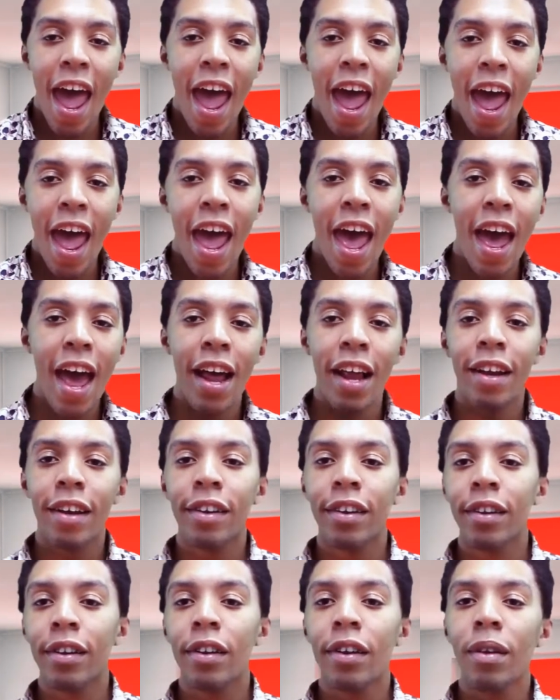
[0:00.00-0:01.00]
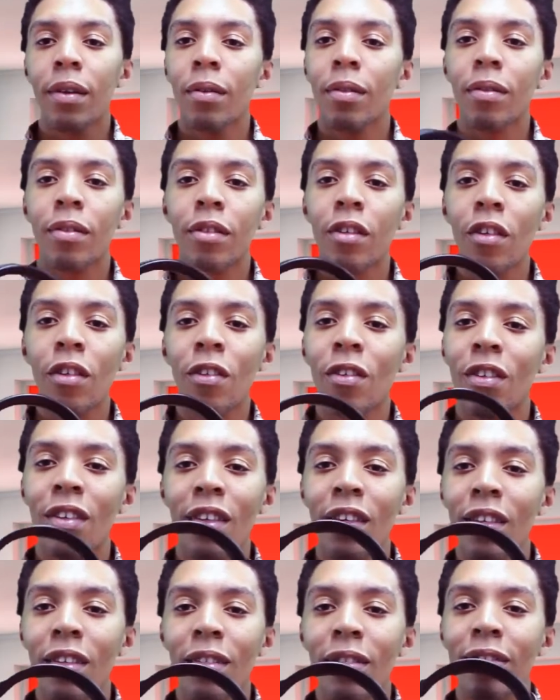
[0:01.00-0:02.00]
And just
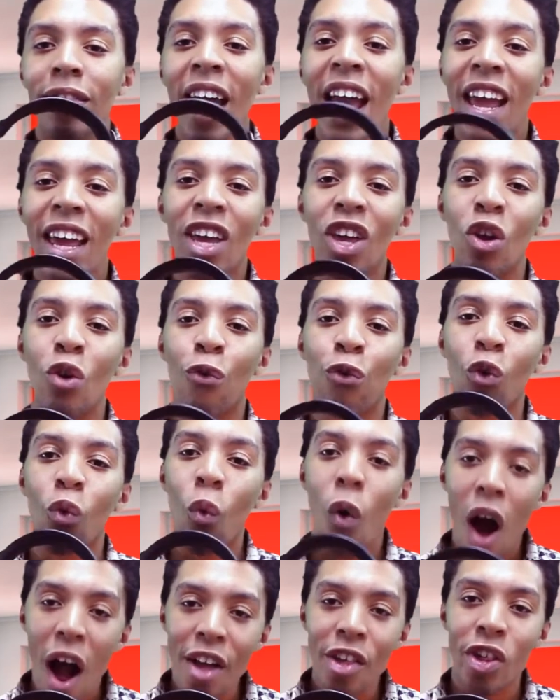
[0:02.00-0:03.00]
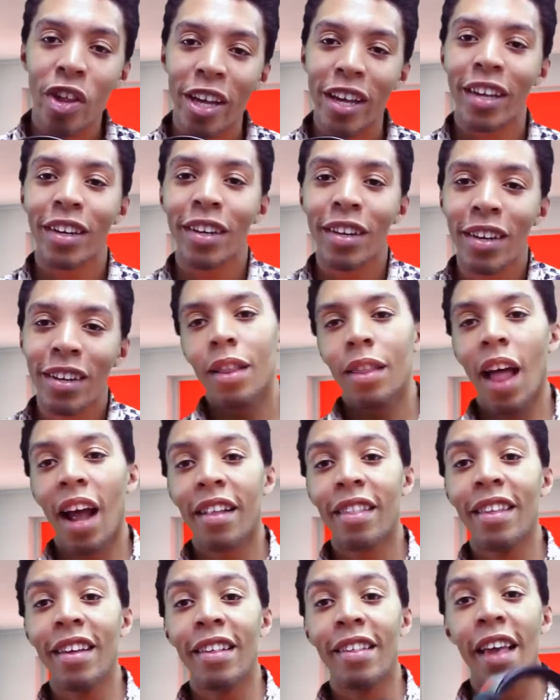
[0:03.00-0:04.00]
thank you for watching.
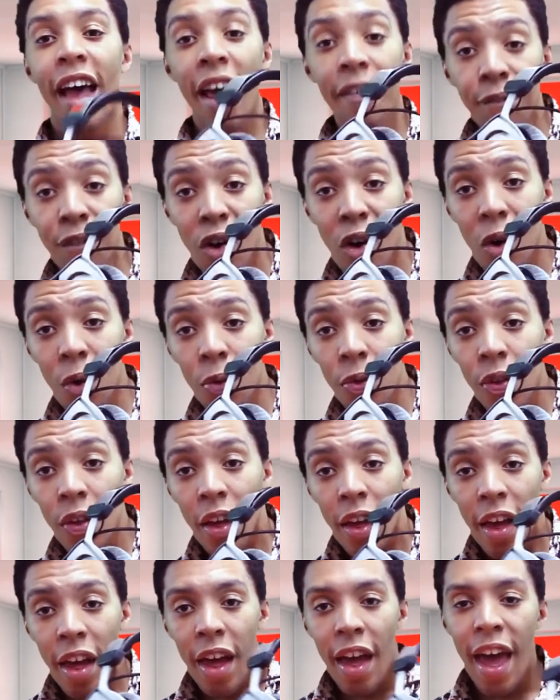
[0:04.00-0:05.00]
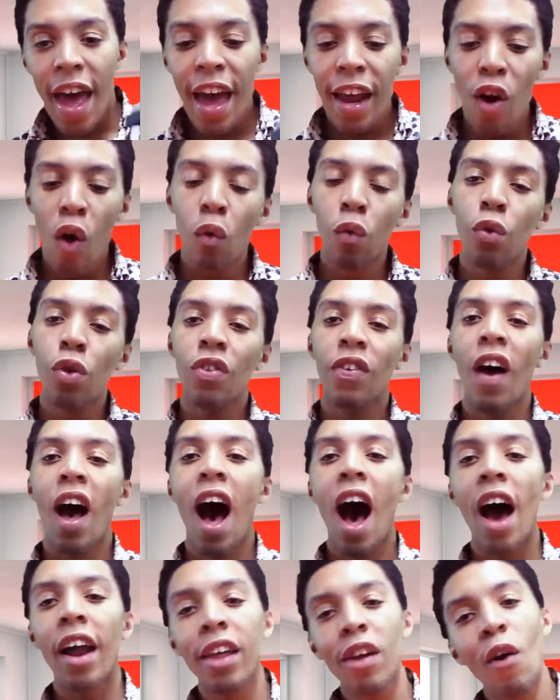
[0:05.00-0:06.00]
Like these headphones? Head over to
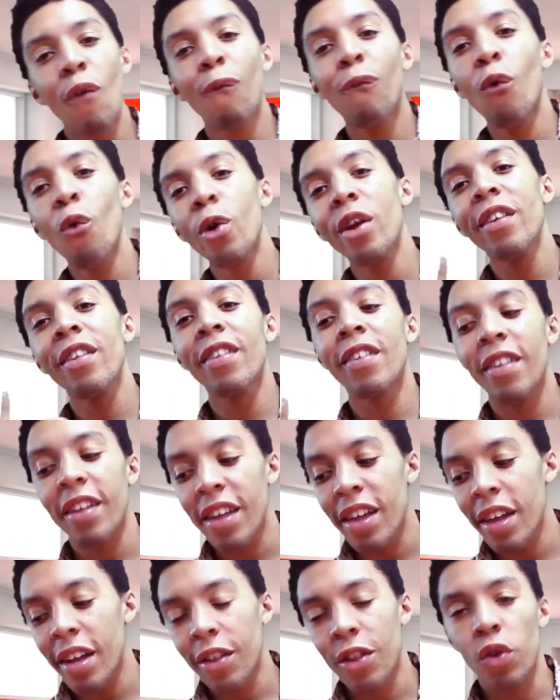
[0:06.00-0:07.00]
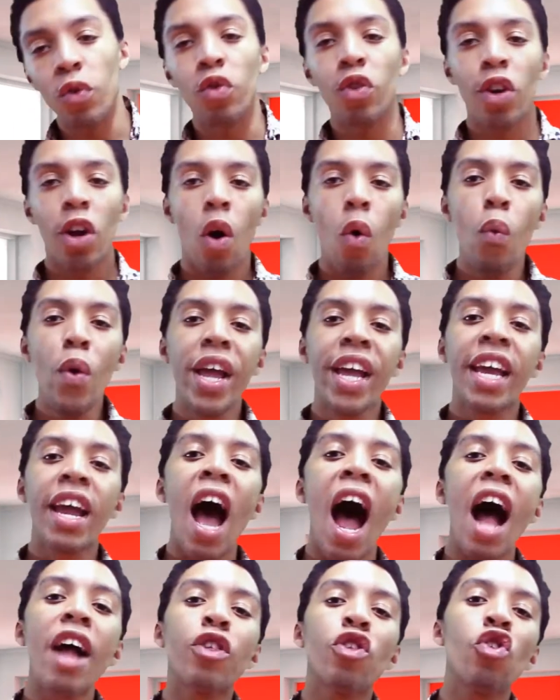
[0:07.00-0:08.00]
Audio 46. You know we
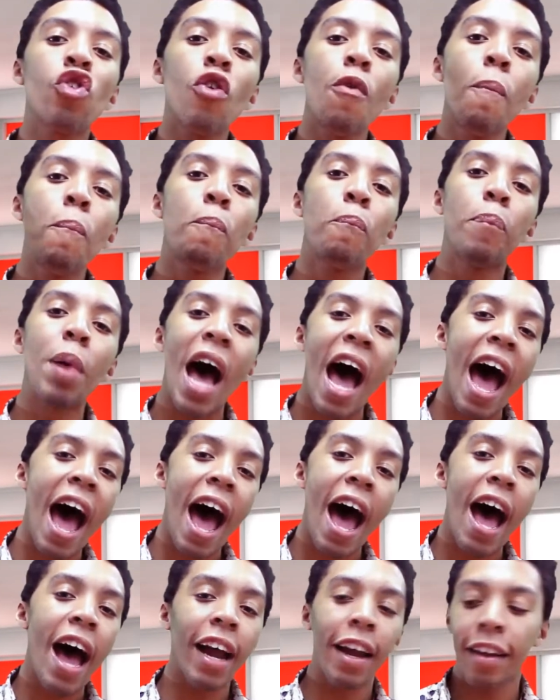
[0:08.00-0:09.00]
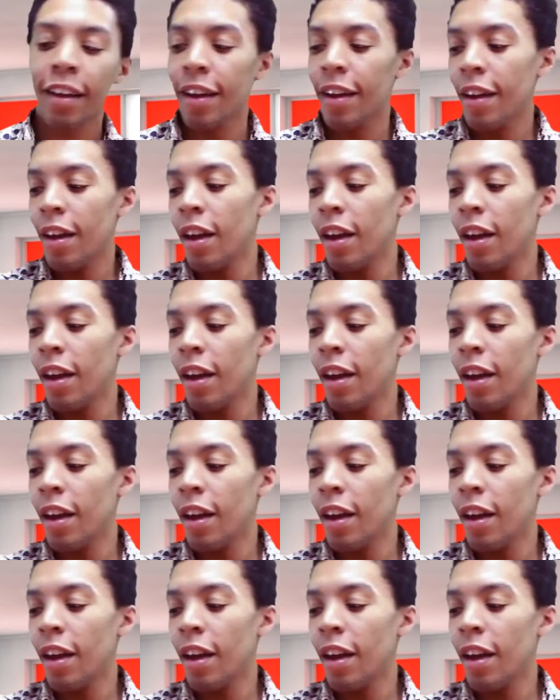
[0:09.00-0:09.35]
got your back.